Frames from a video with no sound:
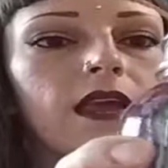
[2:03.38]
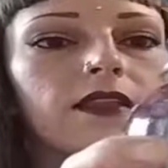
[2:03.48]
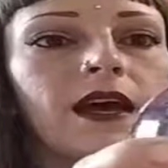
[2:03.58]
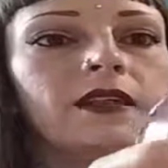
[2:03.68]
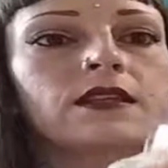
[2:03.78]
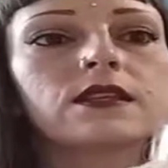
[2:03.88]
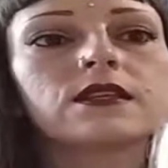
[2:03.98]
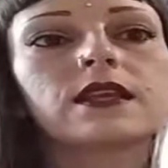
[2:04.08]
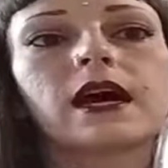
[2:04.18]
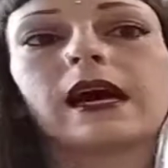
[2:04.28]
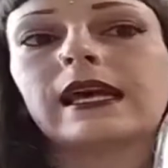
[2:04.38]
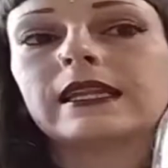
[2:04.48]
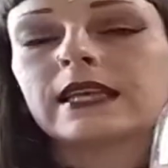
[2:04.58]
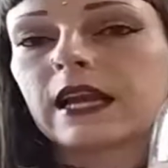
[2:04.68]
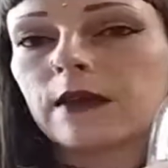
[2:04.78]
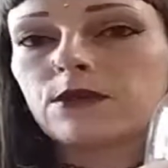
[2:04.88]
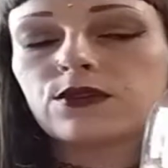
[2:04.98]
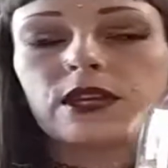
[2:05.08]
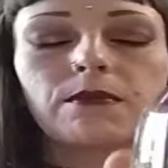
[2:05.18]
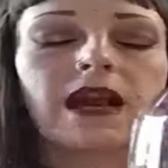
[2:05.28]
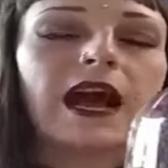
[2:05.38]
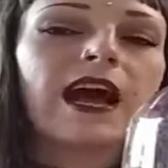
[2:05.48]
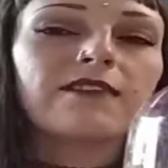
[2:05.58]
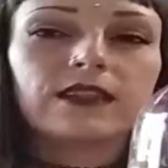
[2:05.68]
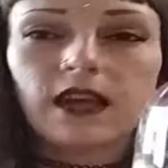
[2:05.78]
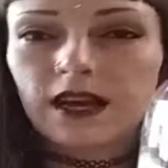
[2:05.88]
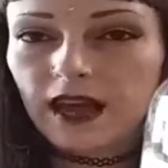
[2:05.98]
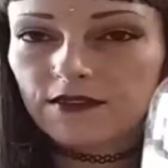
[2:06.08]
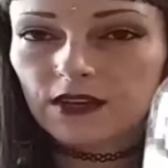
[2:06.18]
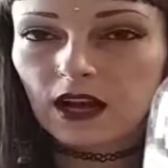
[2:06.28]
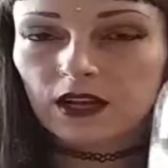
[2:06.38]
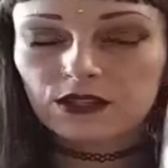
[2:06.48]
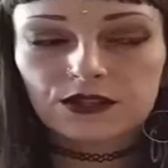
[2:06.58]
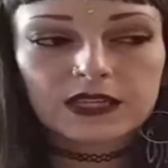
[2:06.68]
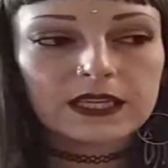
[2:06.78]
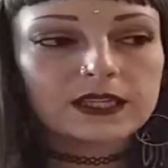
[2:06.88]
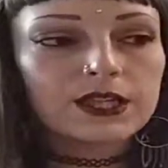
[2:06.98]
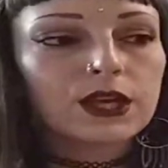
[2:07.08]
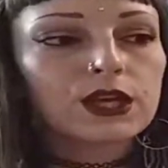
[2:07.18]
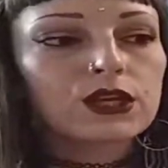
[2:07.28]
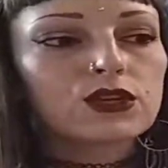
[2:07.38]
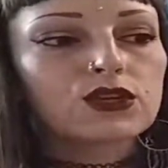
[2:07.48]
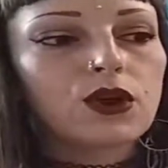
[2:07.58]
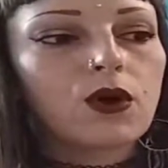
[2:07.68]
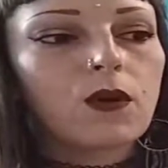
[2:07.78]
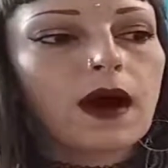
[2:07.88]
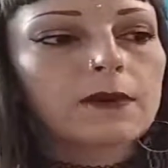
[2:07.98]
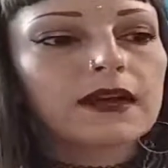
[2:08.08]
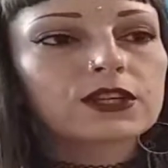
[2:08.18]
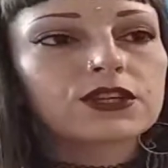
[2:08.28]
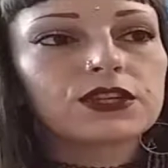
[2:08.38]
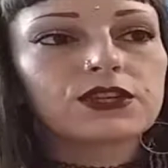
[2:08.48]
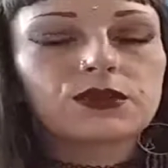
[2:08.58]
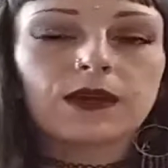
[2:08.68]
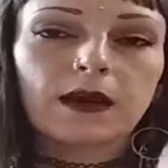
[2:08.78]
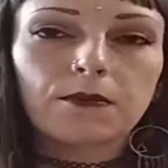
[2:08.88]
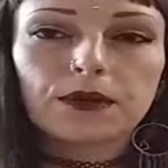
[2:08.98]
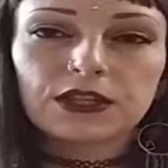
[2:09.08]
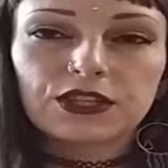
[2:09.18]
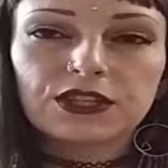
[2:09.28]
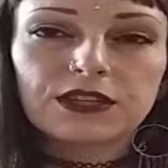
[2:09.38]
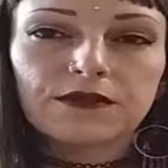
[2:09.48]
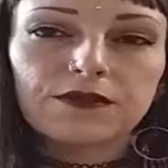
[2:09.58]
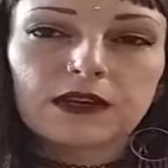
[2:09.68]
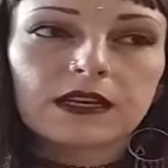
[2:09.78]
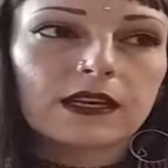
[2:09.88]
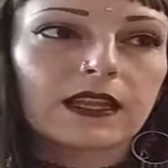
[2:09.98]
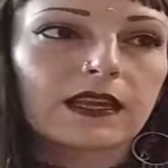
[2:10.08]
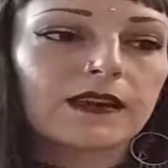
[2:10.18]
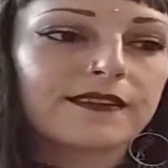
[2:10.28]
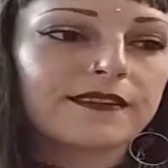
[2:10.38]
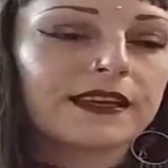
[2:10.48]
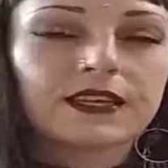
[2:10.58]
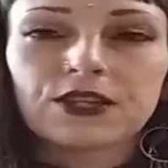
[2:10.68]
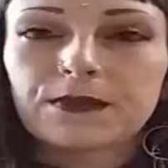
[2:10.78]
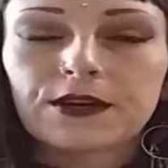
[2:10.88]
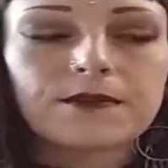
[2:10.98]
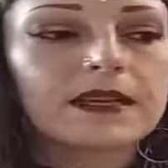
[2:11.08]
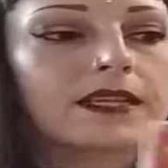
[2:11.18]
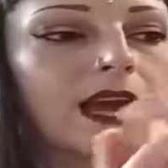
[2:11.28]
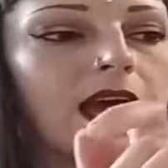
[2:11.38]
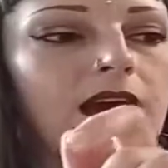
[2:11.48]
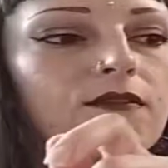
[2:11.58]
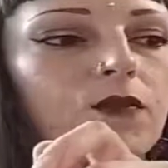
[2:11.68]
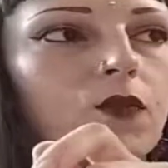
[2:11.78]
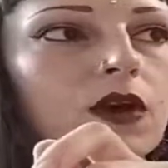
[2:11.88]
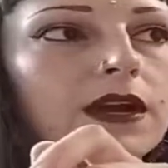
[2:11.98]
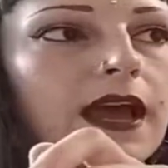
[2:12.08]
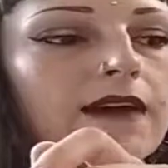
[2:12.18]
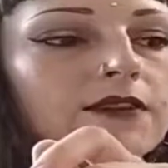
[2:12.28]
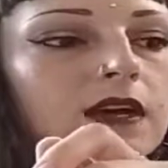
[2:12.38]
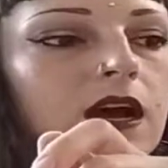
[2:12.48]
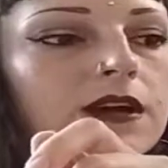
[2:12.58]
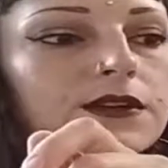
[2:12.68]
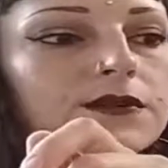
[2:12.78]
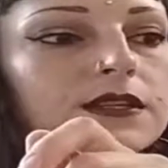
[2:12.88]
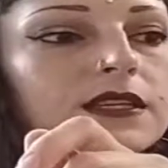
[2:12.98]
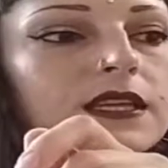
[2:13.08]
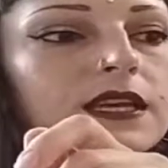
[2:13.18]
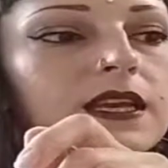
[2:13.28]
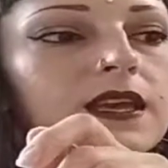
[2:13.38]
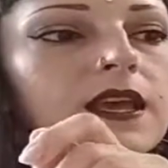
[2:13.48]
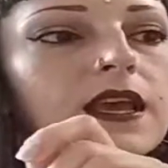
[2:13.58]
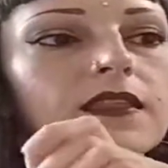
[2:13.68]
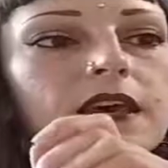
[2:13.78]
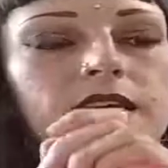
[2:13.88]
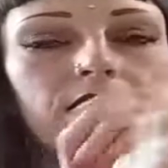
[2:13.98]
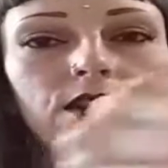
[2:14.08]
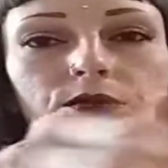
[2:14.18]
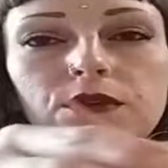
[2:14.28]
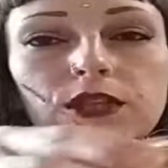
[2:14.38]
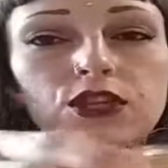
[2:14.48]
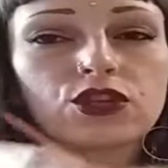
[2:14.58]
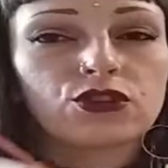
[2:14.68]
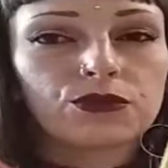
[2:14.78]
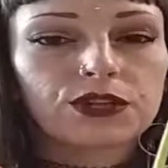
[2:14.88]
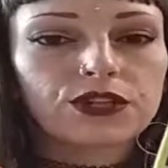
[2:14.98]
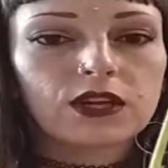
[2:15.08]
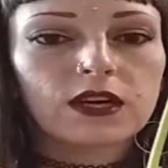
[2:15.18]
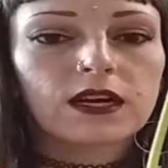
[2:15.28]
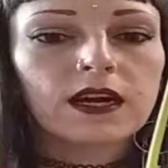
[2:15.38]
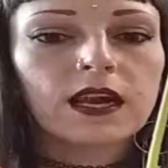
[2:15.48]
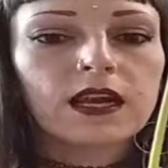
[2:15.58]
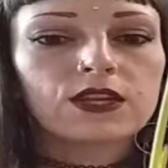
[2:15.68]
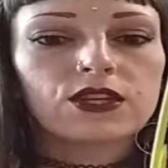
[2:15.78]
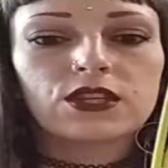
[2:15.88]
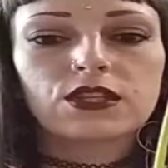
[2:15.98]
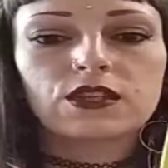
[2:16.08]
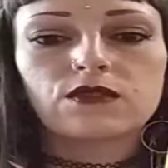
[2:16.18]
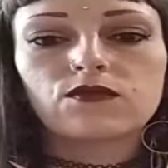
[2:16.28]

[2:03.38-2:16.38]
that's the height that I'm using, but I have a lot of avocado seeds, so I'm actually doing a bunch of different experiments. I have one avocado seed that is in a really short jar, just a